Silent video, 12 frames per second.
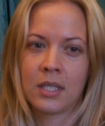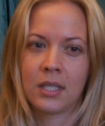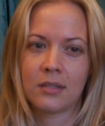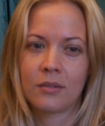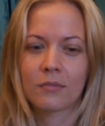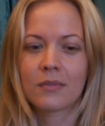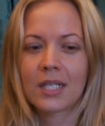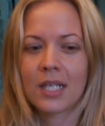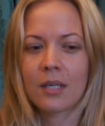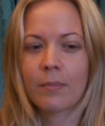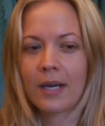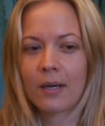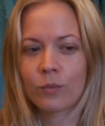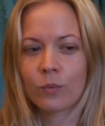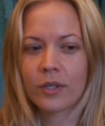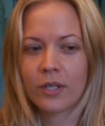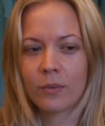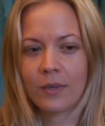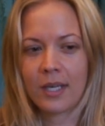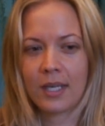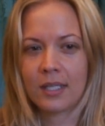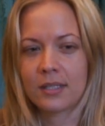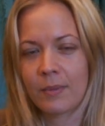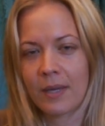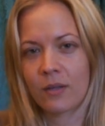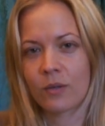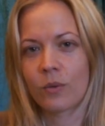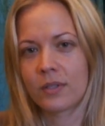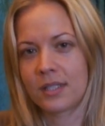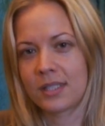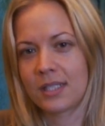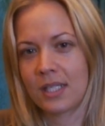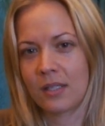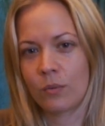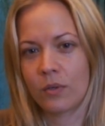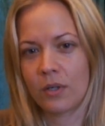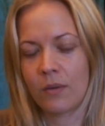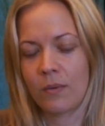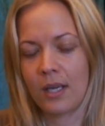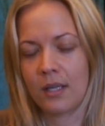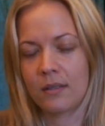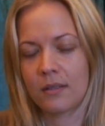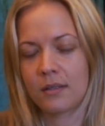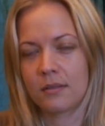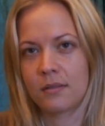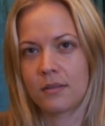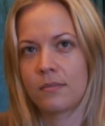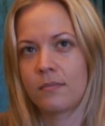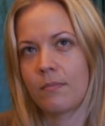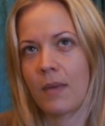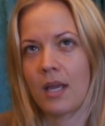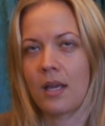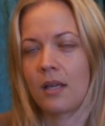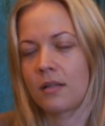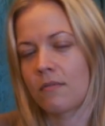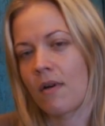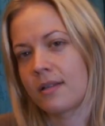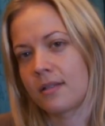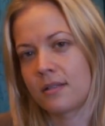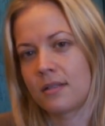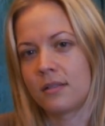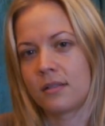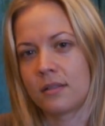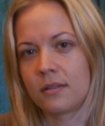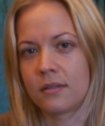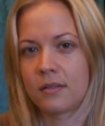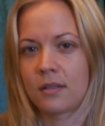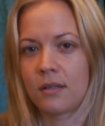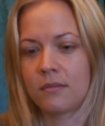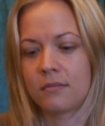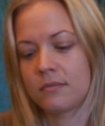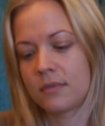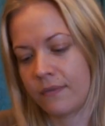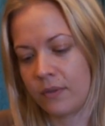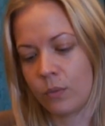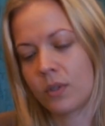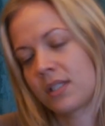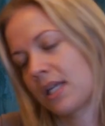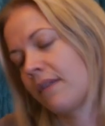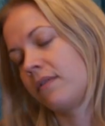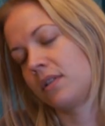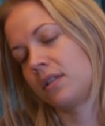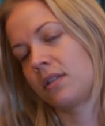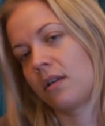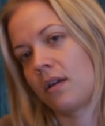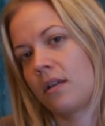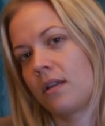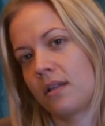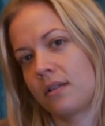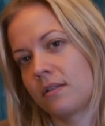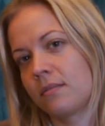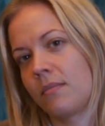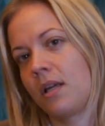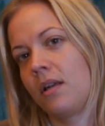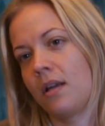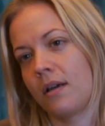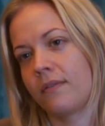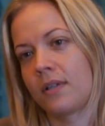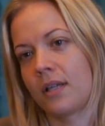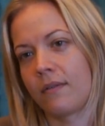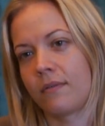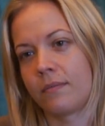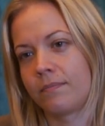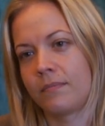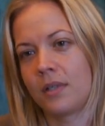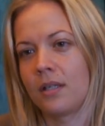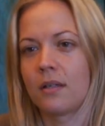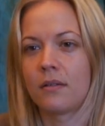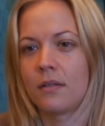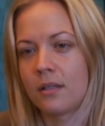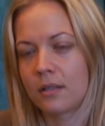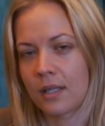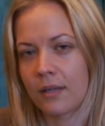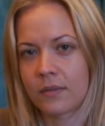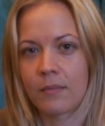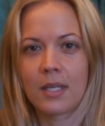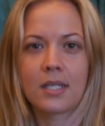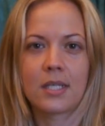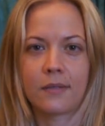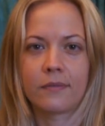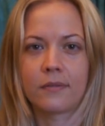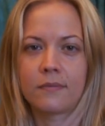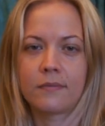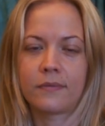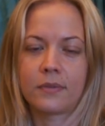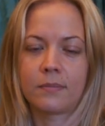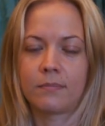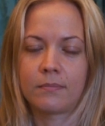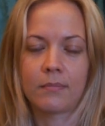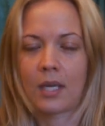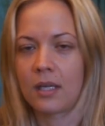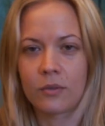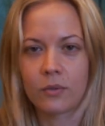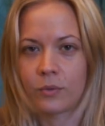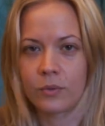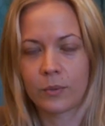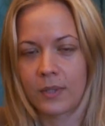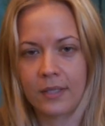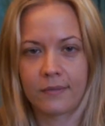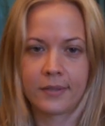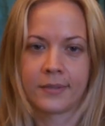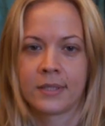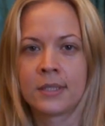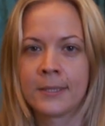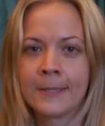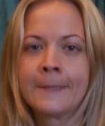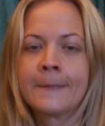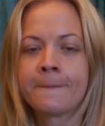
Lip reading: it's not really about what you eat, it's about the quantity of what you eat and making the right decisions. So if you want to have a dessert, that doesn't mean you have to have, you can have something different for main course or whatever. Yeah.